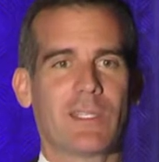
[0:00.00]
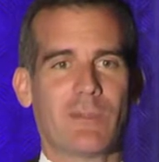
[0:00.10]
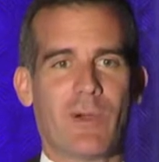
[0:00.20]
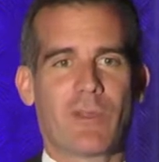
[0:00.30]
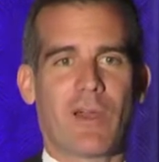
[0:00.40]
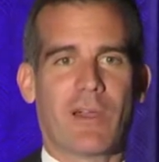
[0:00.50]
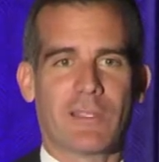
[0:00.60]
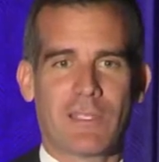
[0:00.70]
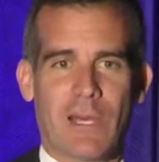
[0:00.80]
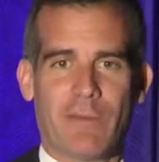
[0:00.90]
to both our
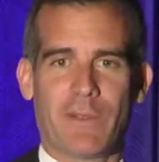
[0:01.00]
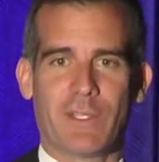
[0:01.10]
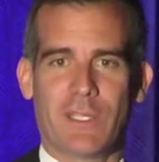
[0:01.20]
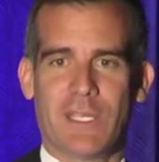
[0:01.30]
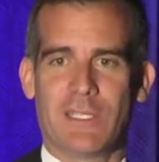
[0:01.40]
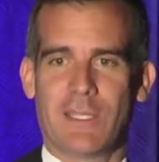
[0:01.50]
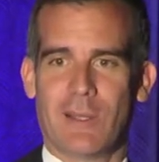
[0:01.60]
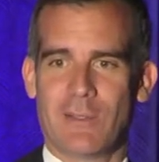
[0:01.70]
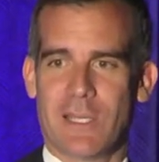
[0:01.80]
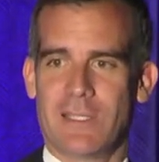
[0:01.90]
selfish needs and
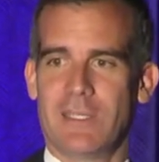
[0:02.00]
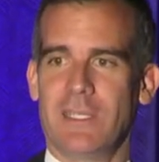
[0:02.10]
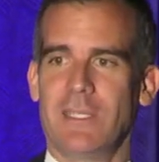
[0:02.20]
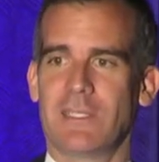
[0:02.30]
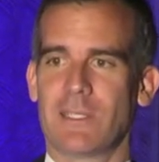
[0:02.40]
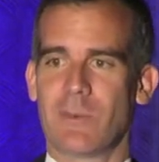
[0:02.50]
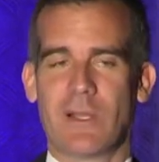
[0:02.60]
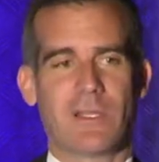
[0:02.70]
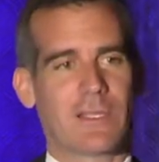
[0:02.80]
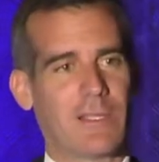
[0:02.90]
those entities as
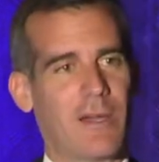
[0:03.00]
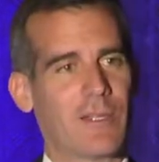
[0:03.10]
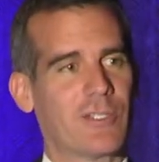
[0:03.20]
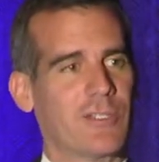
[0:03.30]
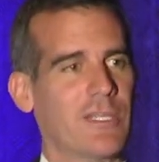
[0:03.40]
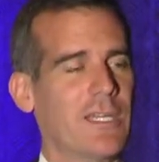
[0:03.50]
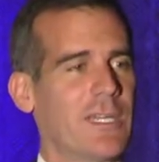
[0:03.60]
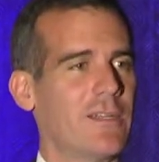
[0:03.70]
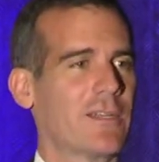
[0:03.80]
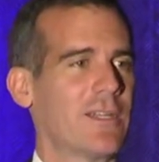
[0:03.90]
well as the larger
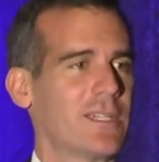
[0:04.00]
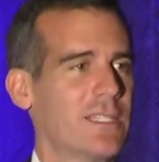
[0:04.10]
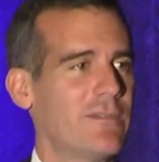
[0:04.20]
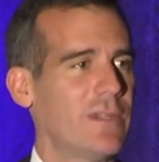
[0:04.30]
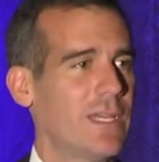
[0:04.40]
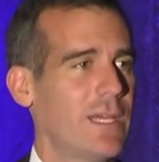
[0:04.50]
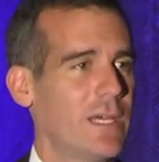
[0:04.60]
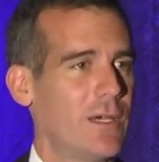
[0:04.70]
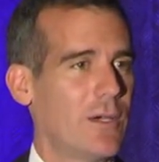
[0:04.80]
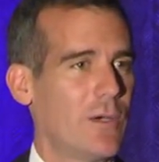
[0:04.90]
interconnectivity
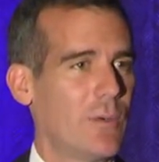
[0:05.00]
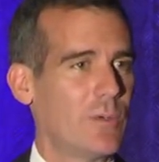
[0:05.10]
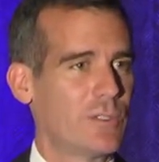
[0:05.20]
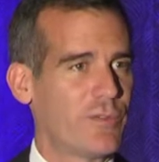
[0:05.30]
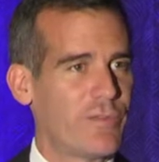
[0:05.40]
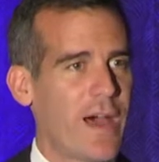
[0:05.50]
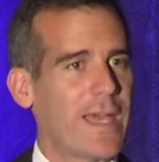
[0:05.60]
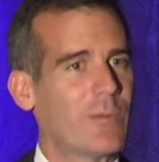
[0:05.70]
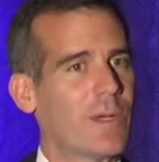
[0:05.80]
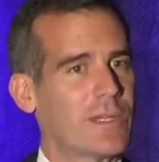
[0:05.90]
will
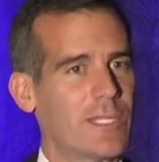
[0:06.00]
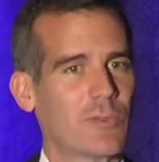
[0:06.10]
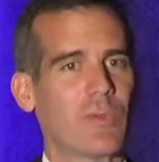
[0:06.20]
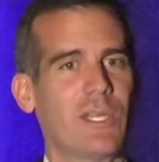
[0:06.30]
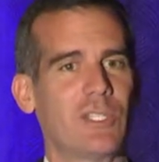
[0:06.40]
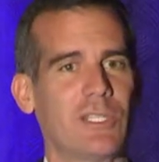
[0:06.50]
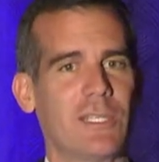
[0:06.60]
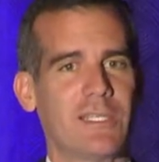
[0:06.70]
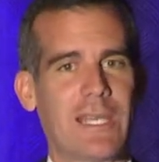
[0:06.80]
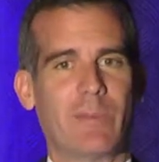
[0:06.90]
define what this
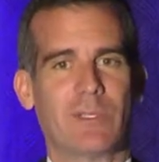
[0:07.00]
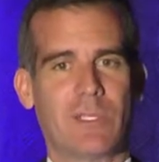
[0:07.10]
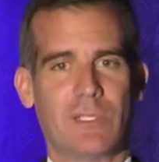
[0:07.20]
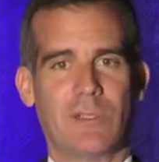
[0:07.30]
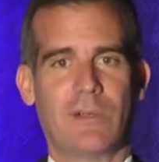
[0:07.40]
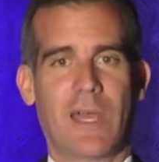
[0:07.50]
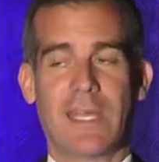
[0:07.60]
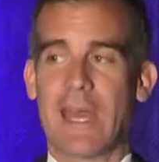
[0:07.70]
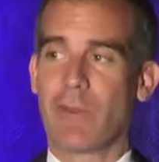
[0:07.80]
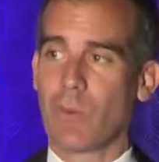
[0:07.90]
region is able to do and
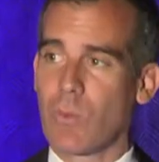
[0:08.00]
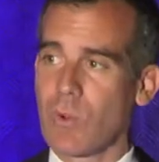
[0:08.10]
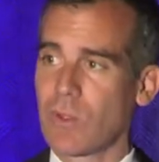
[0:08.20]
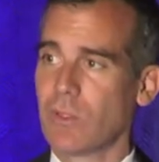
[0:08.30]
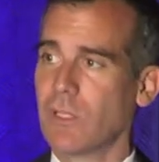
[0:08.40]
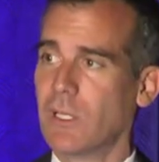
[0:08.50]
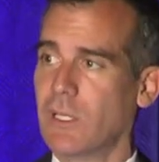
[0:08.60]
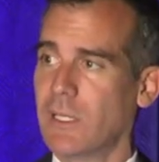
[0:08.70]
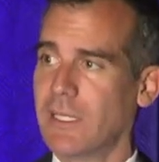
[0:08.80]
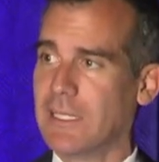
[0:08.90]
how the world
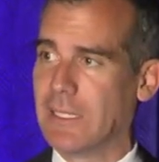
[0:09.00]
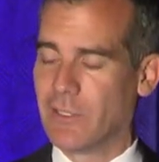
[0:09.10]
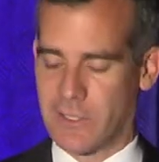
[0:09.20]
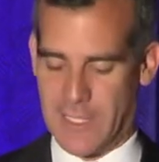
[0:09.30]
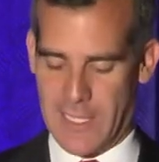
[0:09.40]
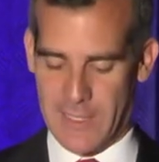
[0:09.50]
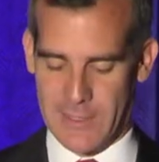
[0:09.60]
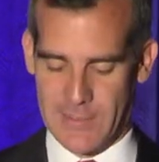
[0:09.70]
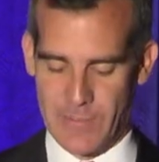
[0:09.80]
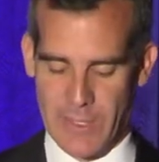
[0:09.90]
indeed looks at us.